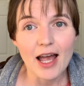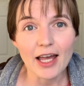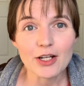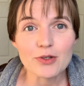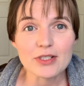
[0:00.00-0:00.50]

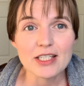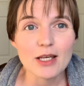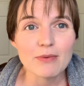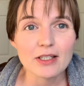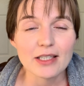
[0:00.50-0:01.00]
I know
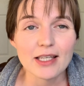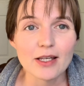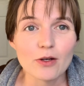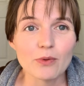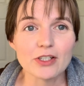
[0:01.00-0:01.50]

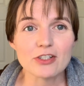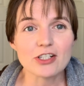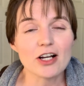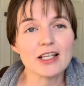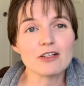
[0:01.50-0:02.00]
typically when you're
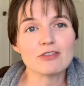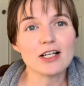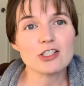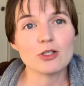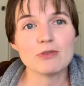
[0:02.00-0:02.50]
starting a
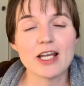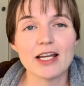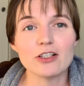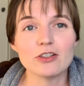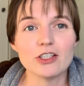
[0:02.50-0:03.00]
Flosstube
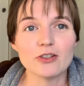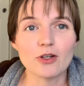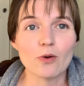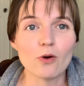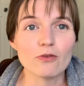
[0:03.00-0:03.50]
channel, you
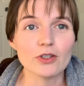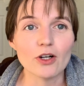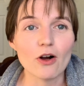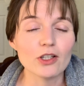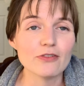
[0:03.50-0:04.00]
go over
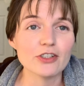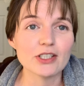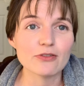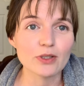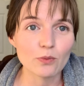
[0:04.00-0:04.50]
all of your
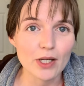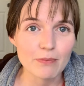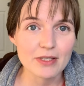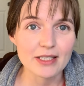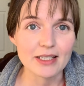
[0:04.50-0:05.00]
different
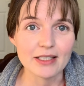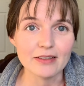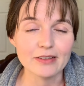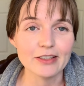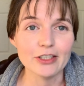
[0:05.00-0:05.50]
whips
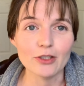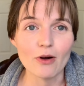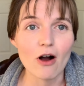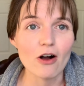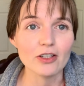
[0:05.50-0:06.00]
and, you know,
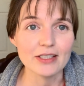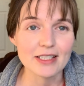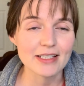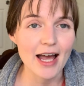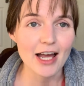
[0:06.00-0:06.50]
haul and
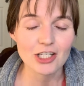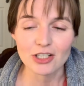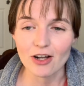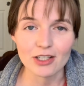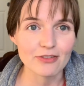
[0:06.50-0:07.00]
stash and
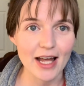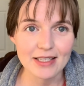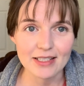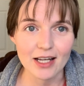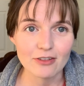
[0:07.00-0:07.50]
all of that
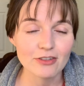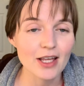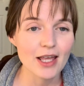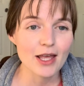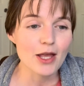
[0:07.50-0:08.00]
stuff.
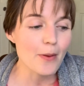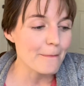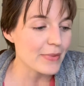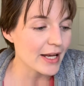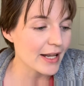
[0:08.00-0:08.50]

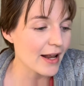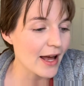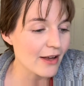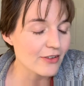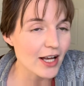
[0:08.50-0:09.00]
But
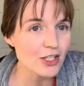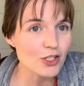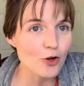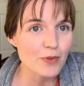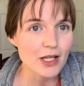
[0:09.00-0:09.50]
I've got
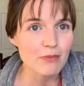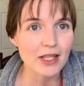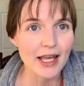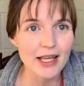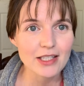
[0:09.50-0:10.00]
so many
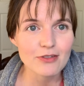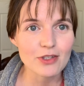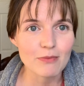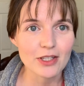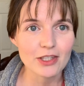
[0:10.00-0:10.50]
plans for the
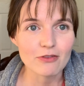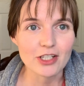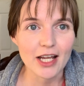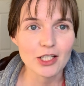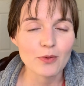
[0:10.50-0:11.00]
month of
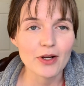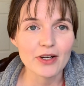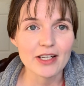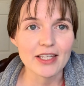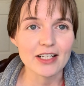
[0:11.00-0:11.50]

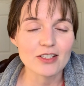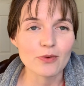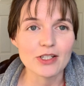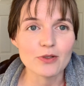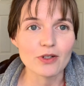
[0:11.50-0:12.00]
January that it's
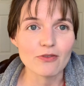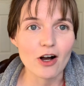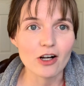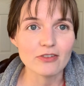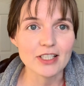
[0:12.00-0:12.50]
going to
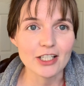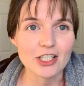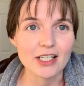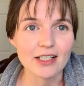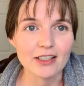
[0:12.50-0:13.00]
involve
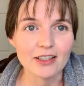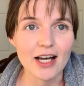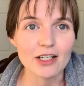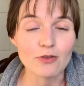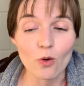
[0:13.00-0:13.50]
touching a lot
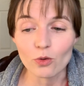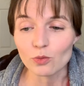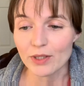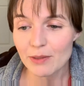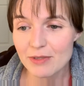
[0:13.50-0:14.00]
of old
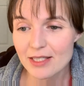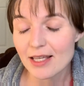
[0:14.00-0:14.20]
whips